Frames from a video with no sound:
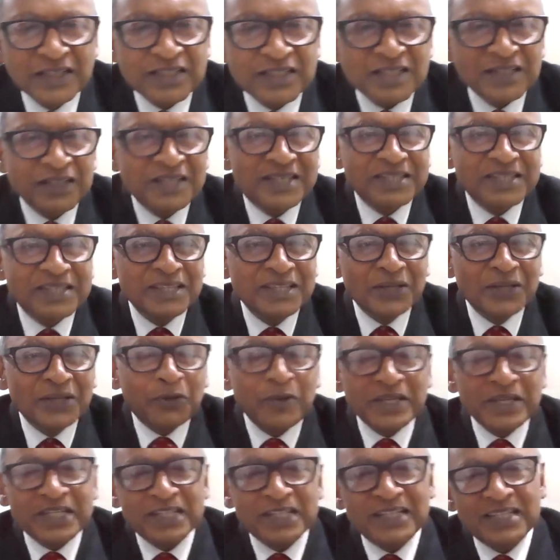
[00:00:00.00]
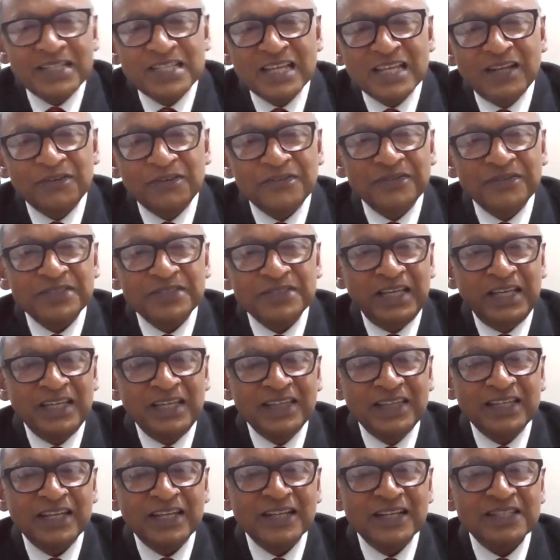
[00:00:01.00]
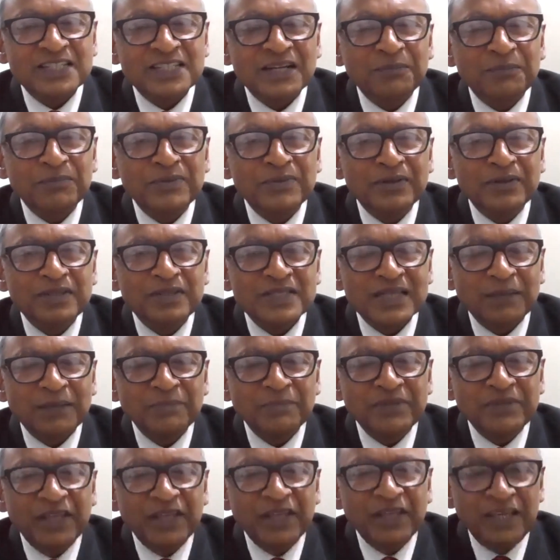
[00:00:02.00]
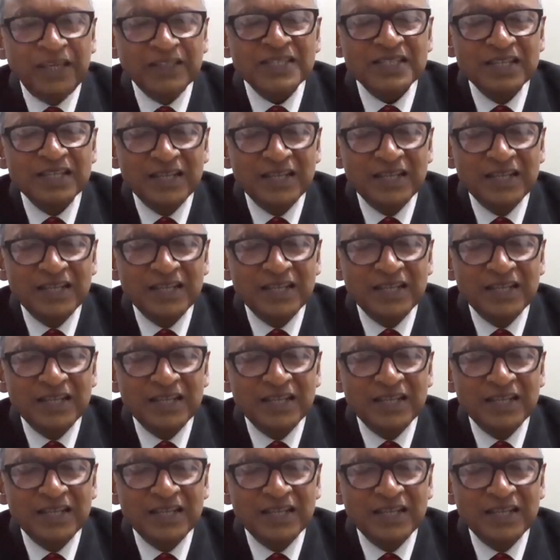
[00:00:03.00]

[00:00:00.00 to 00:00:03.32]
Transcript: is in the question itself. See, there are some things,